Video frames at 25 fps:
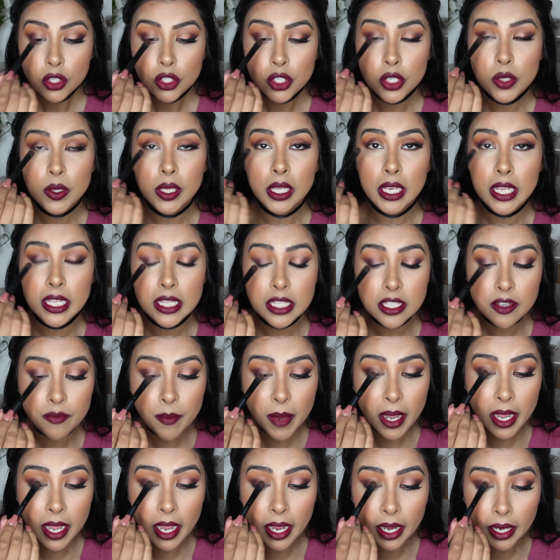to the lids of
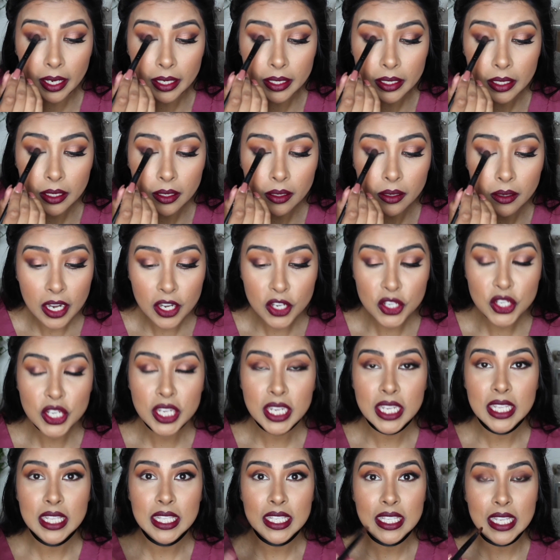my eye. And as you
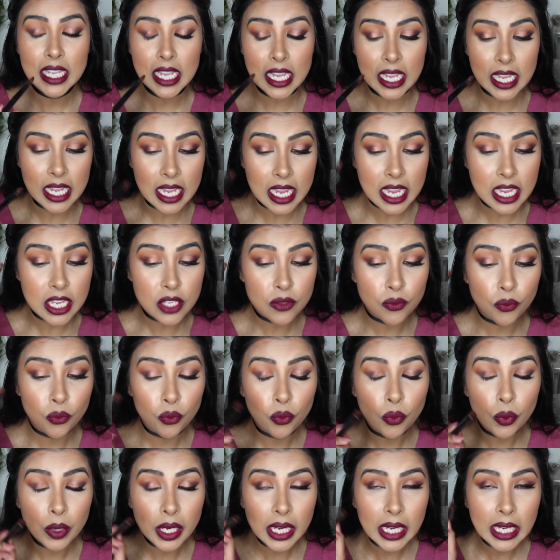can see, it's
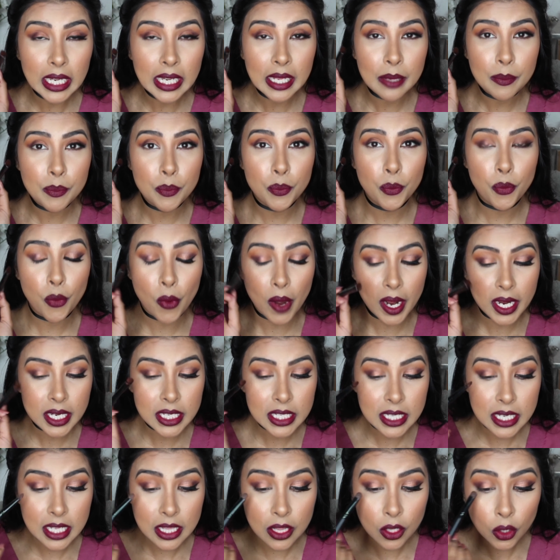really
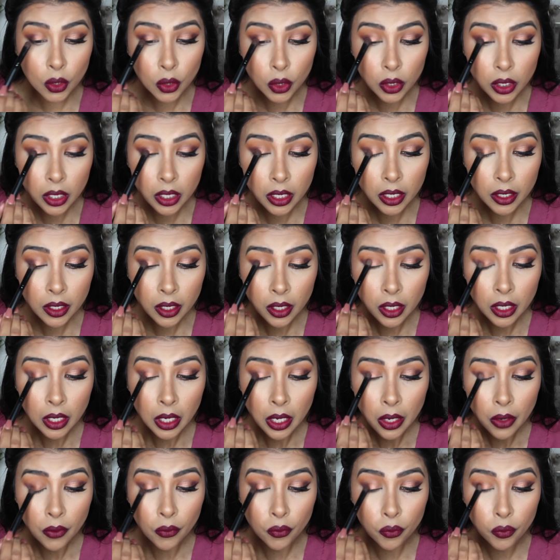brightening the colour
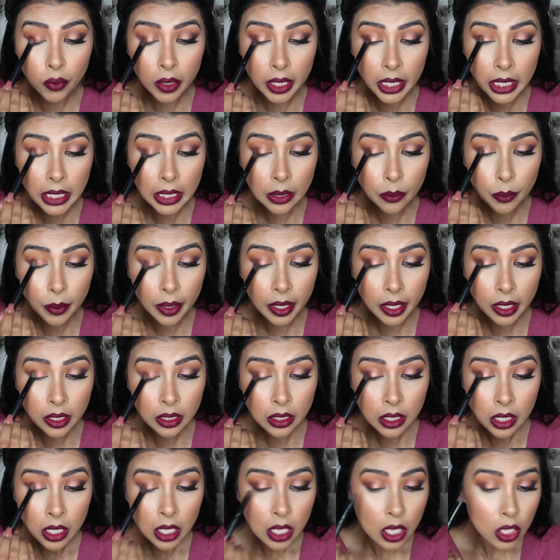really well.
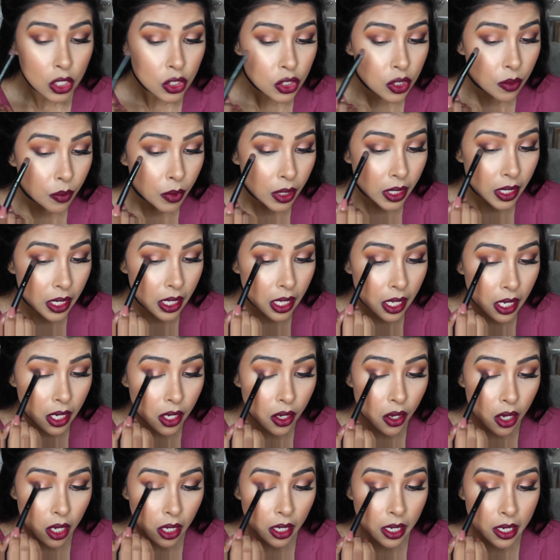So I'm going to
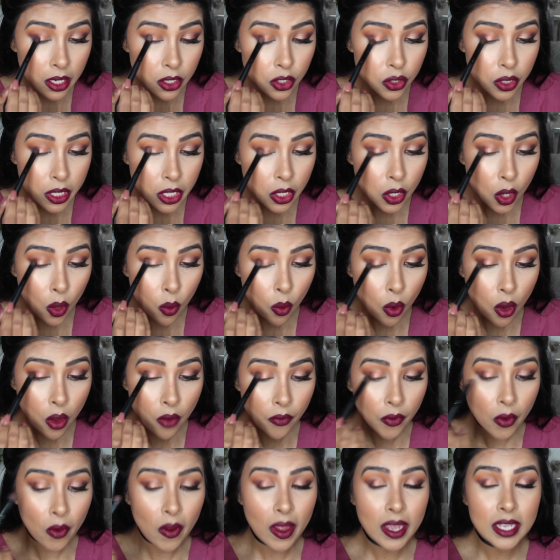literally go
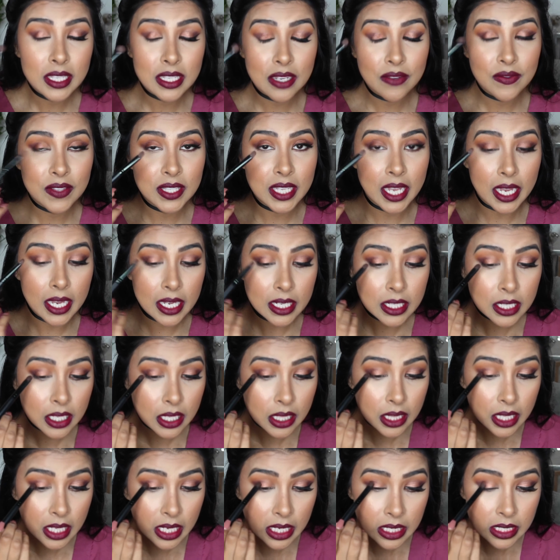over, as I've said,
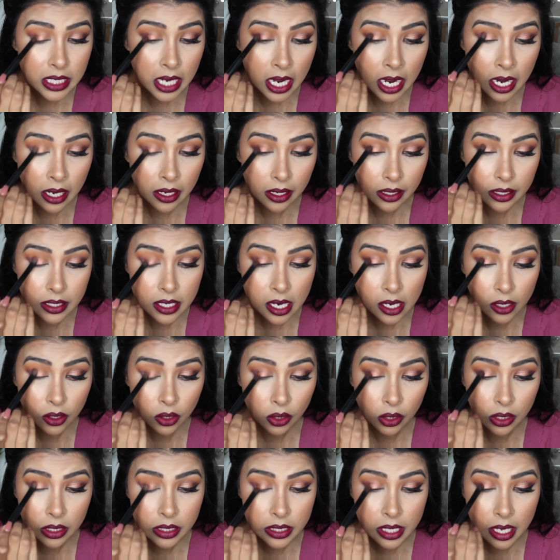the dark
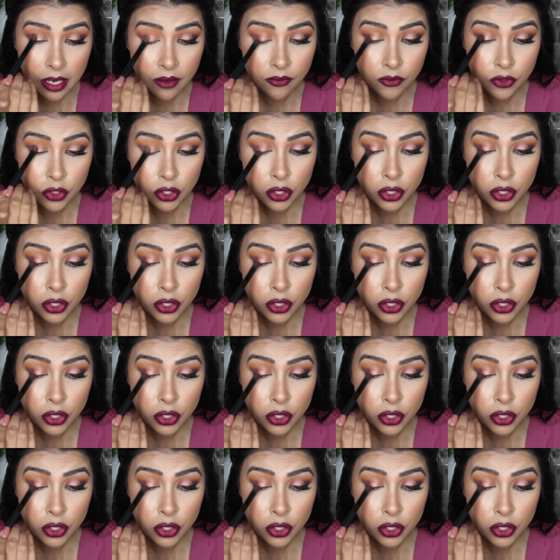colours that I've